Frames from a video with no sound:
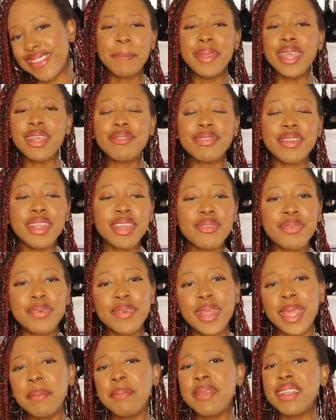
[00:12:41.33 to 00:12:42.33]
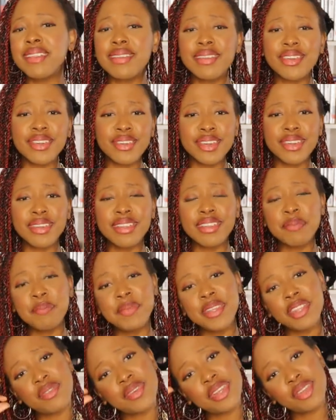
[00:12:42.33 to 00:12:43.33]
Be cray cray, be serious,
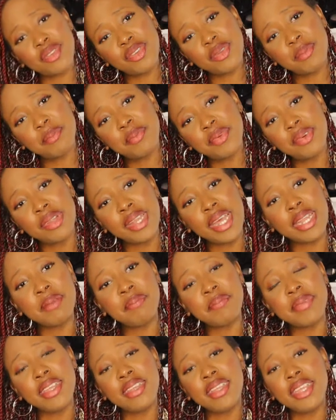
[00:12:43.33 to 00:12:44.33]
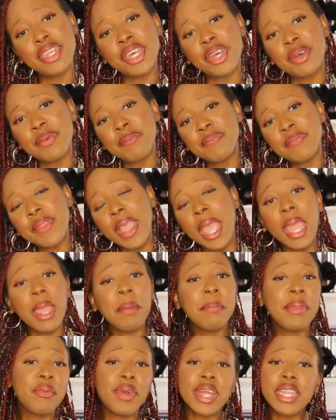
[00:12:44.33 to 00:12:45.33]
be straight to the bullet, be, you know,
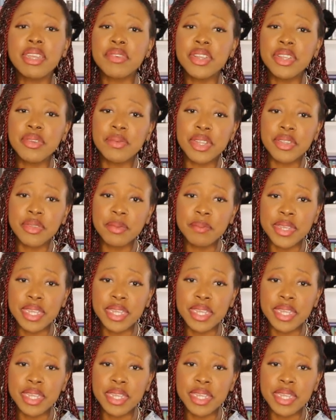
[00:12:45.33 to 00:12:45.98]
be whatever you want to